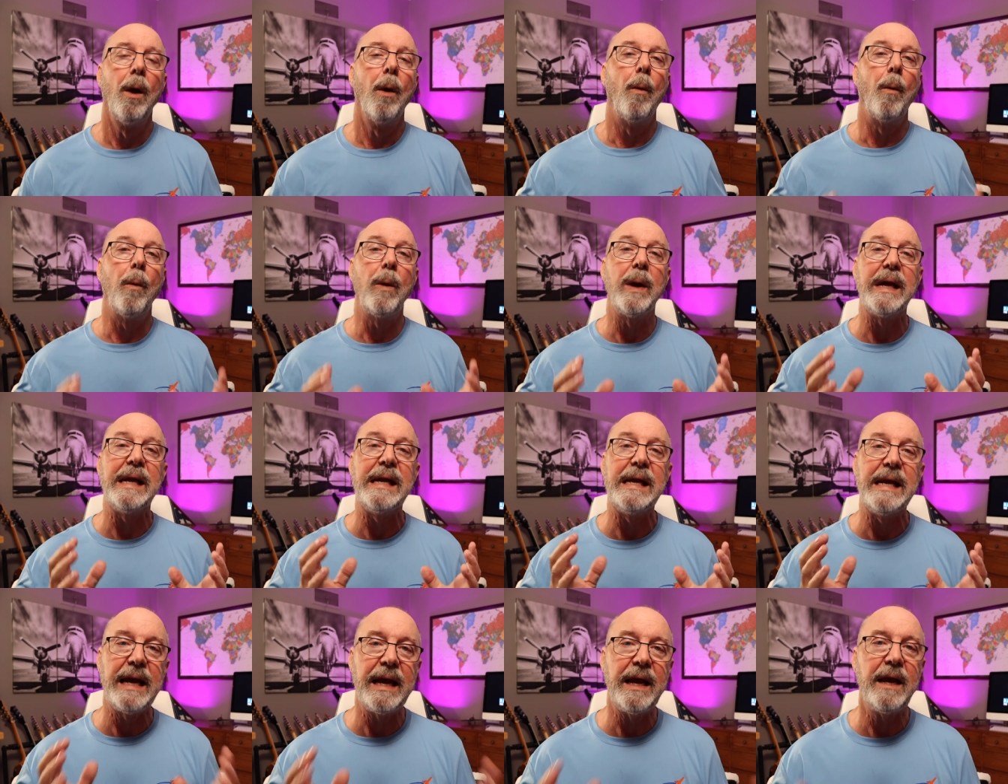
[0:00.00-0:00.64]

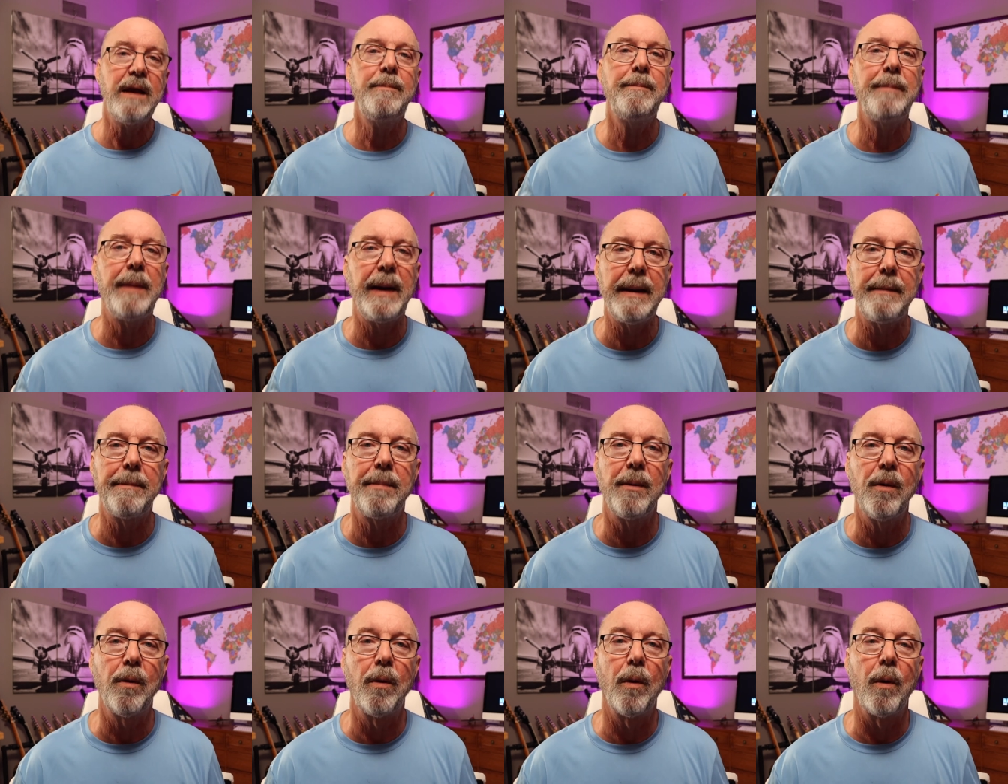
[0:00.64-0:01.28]
We need
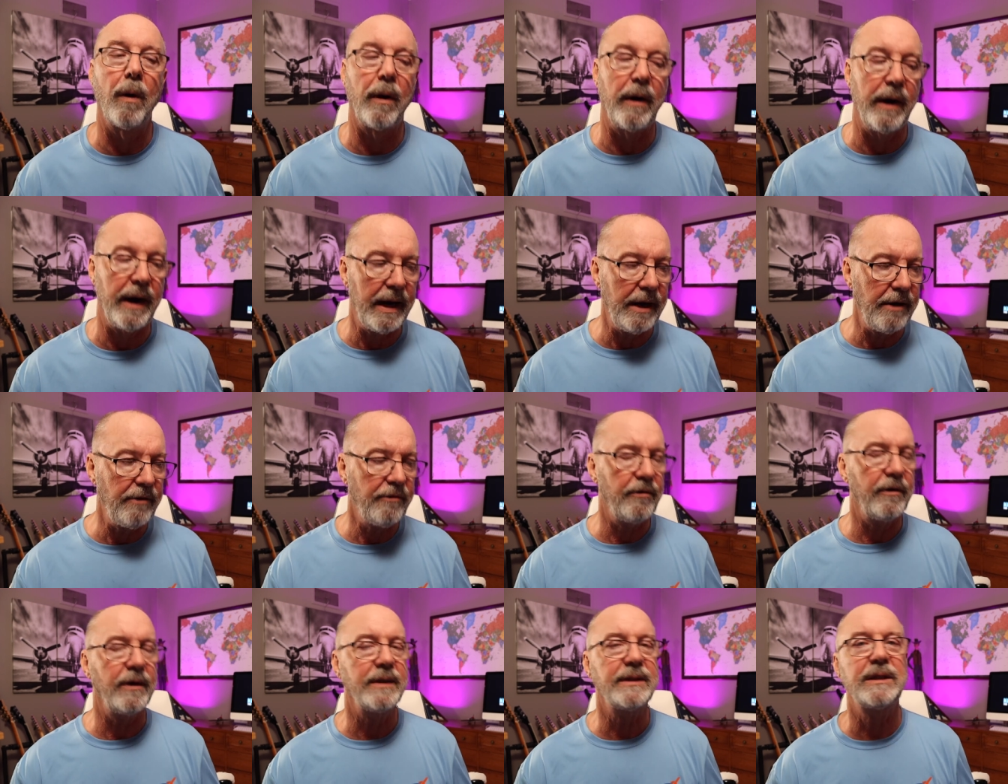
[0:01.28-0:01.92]
people who are
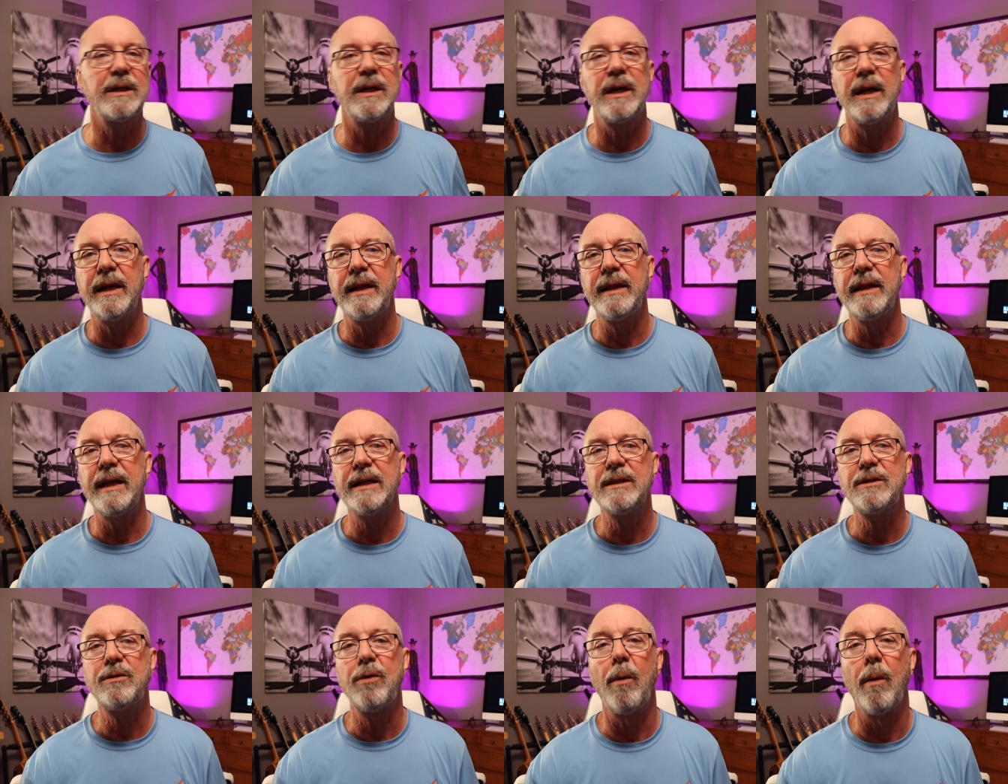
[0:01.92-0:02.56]
interested in
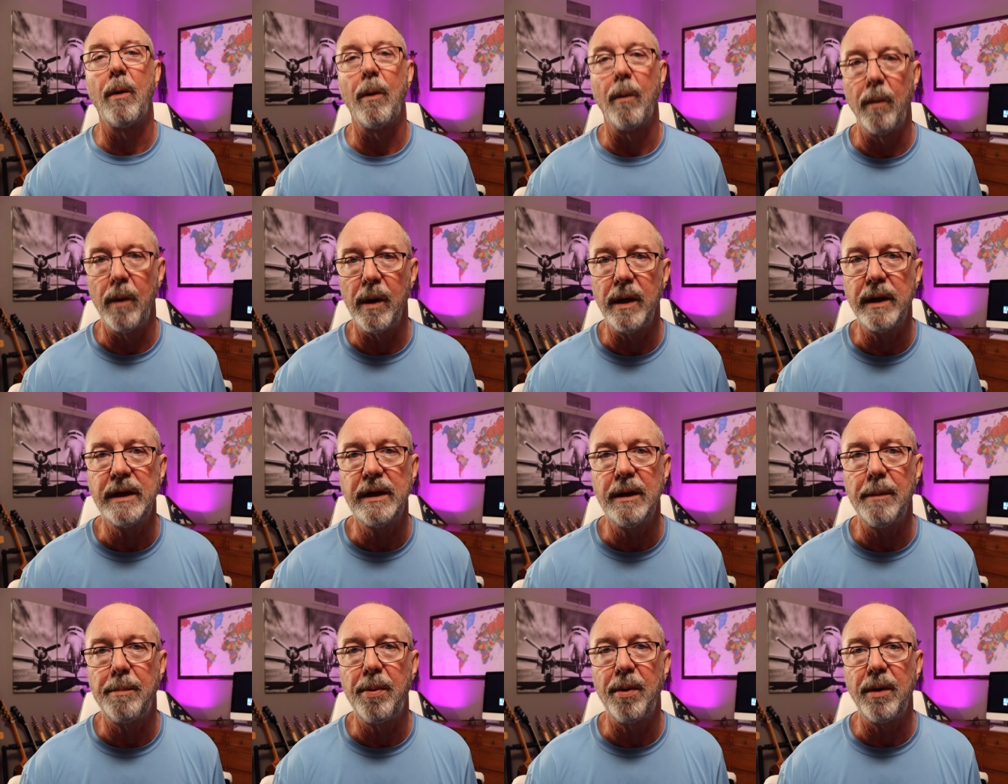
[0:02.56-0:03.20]
this, who are
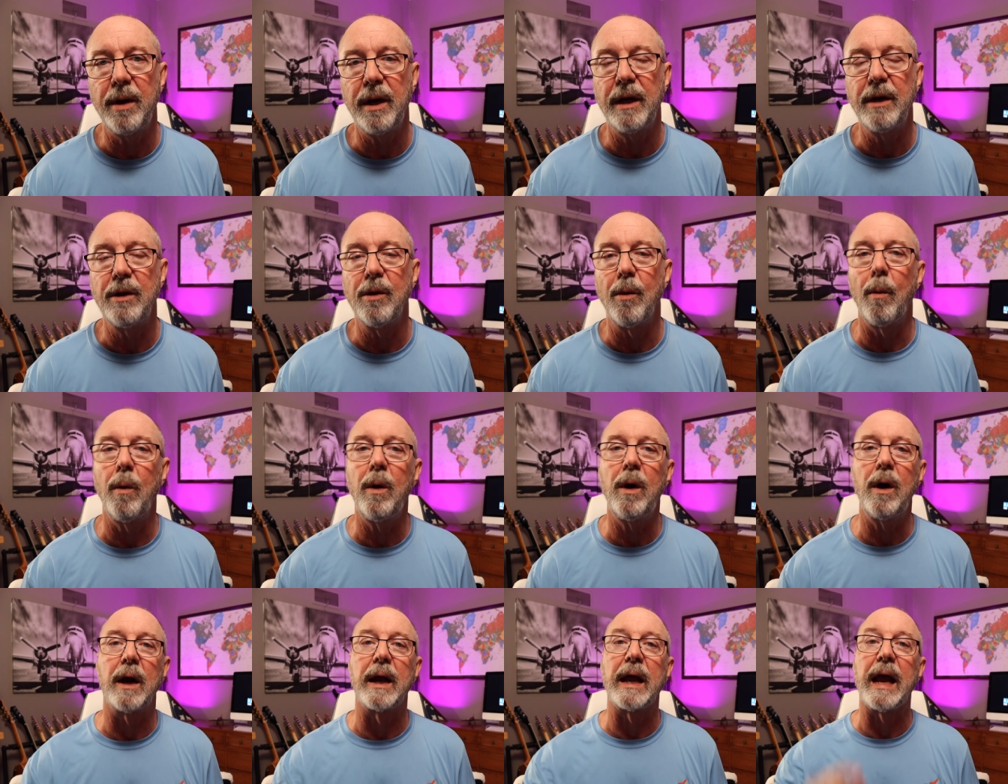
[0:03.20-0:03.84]
willing to put in the
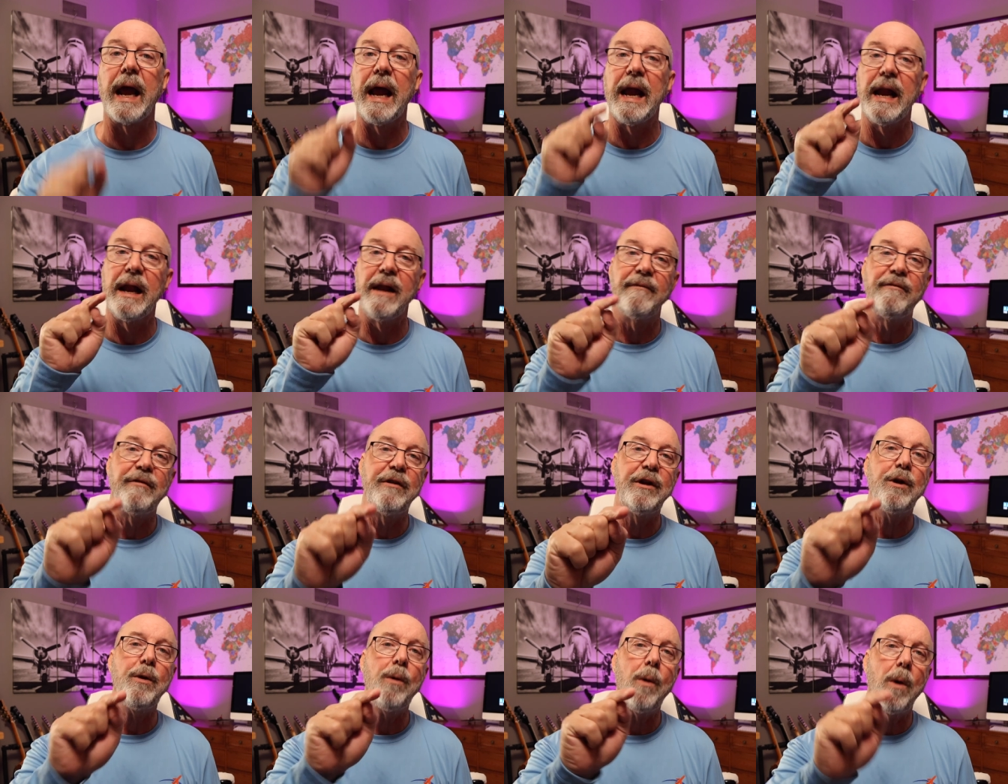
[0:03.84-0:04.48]
work. And
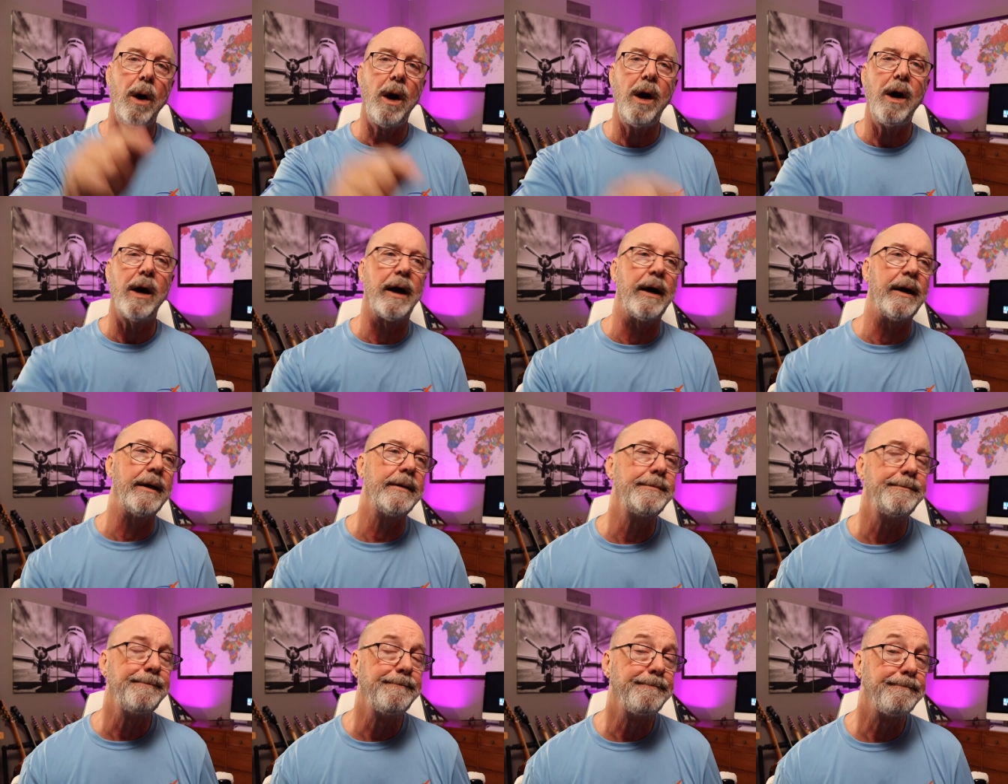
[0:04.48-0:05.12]
if you
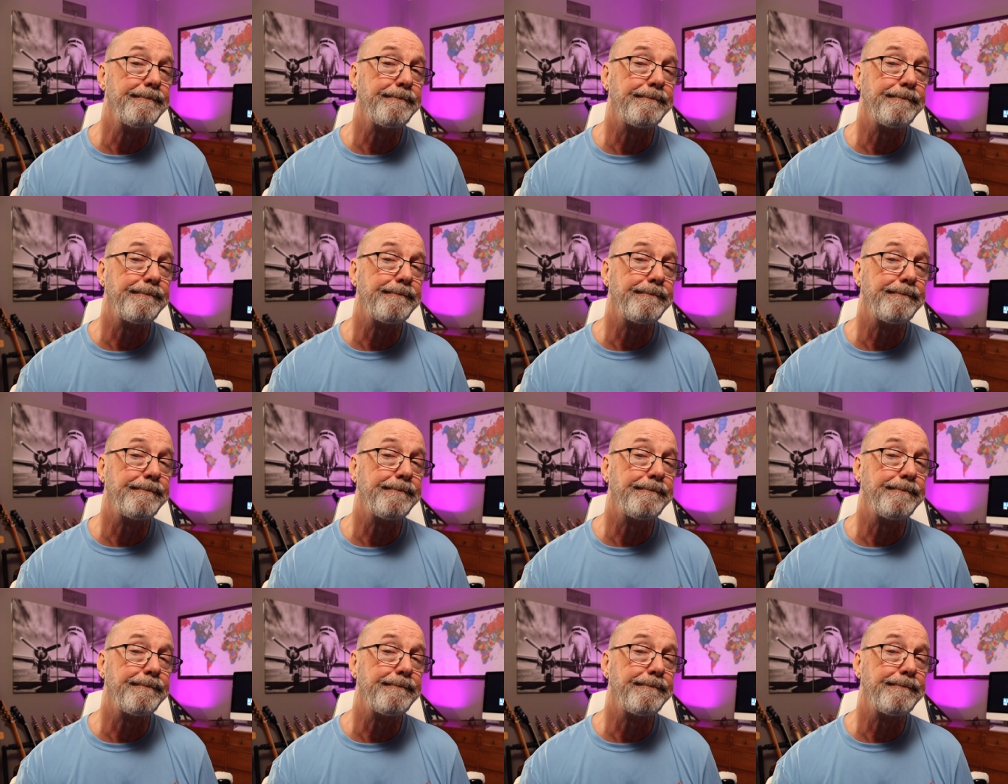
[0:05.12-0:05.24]
are,